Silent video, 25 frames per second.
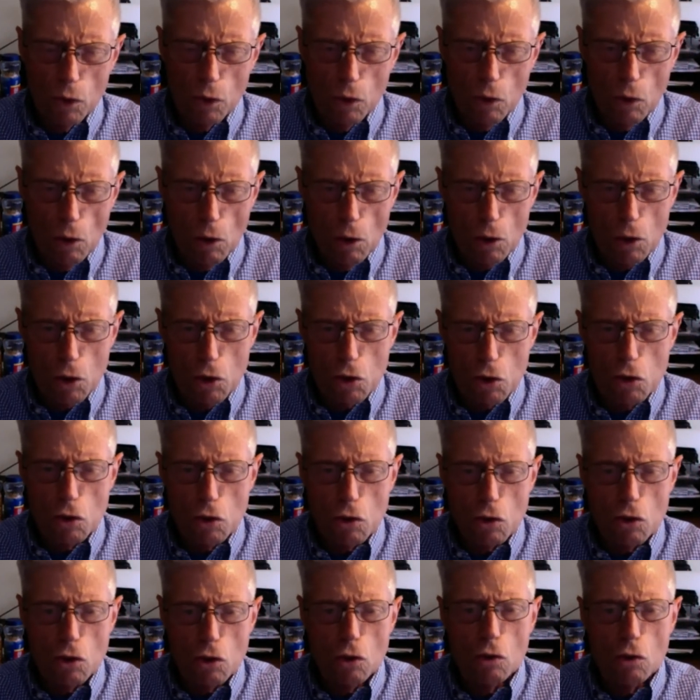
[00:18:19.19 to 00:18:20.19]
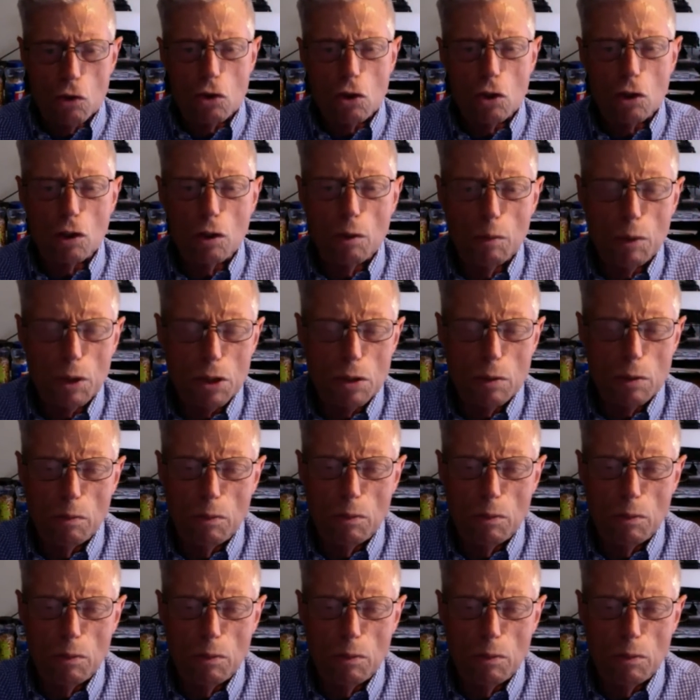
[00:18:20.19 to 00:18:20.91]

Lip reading: the artist is using the